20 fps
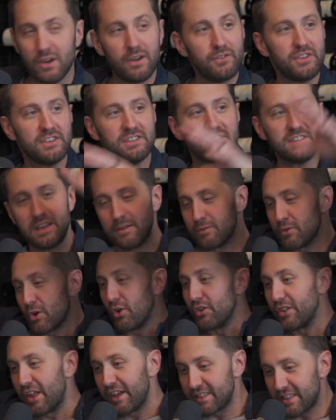if you see him
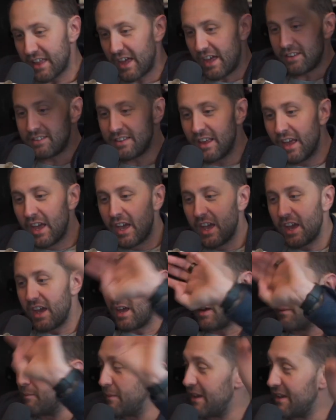going like this,
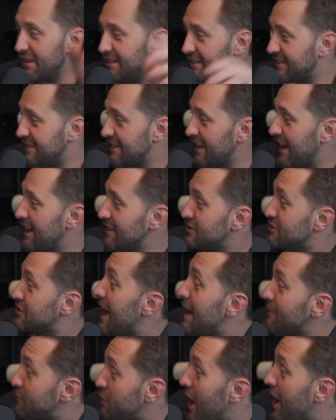it means uh,
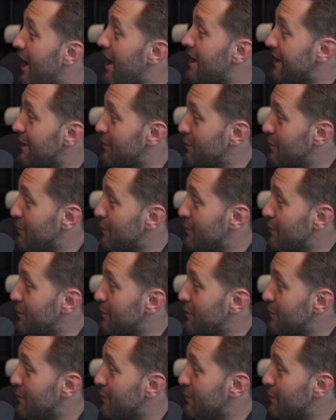Stop talking